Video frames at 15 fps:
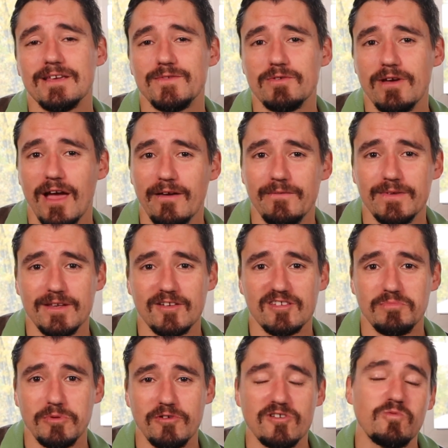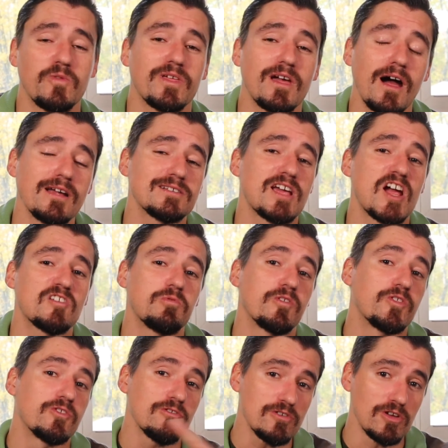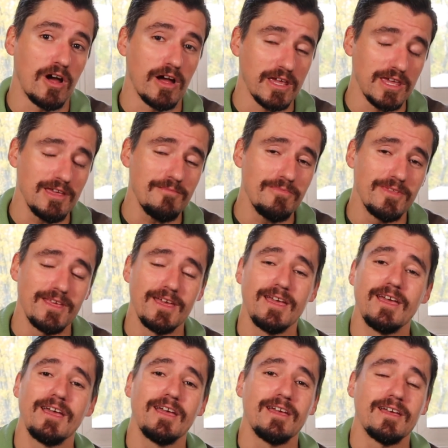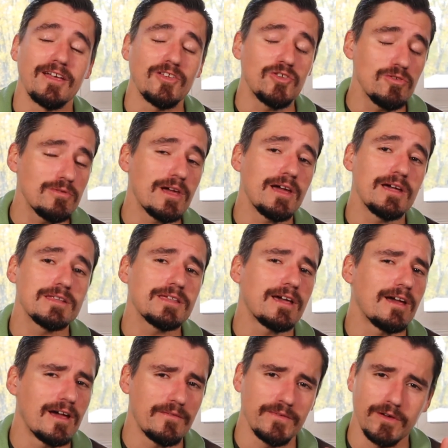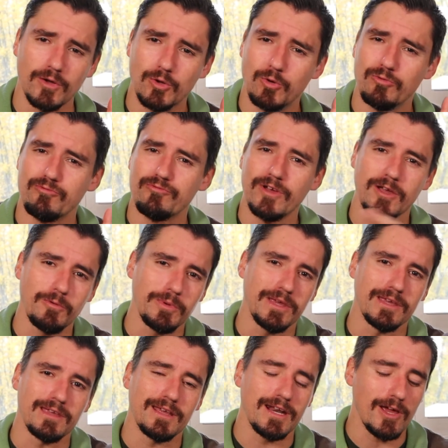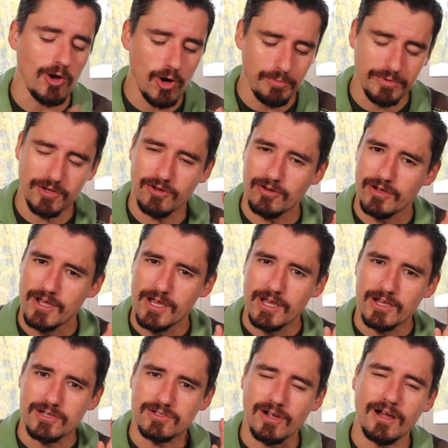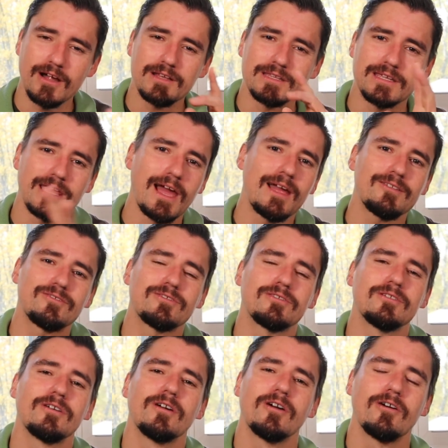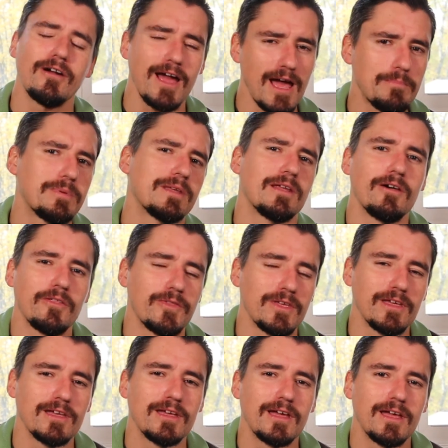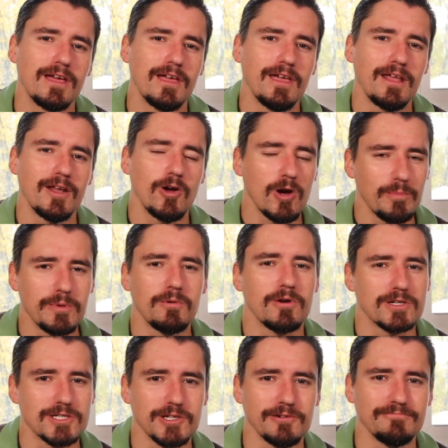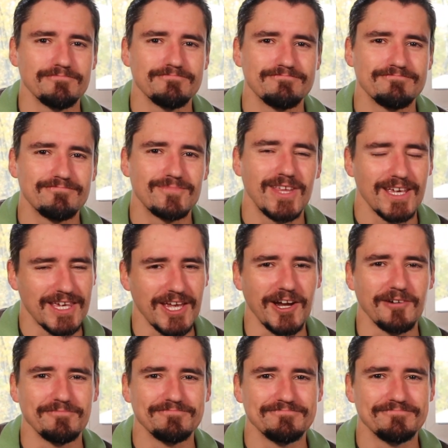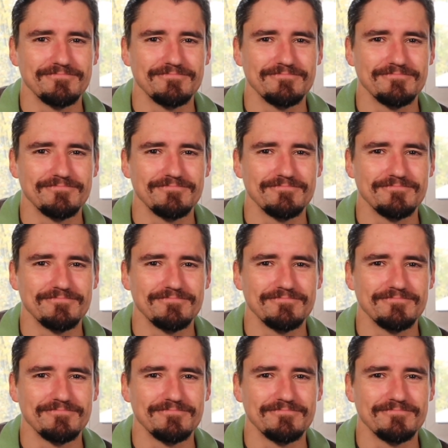if you have any experience with contact with your doggy. And you guys have a great week. And I hope your dogs and cats are happy and healthy. And I hope you are too. Take care.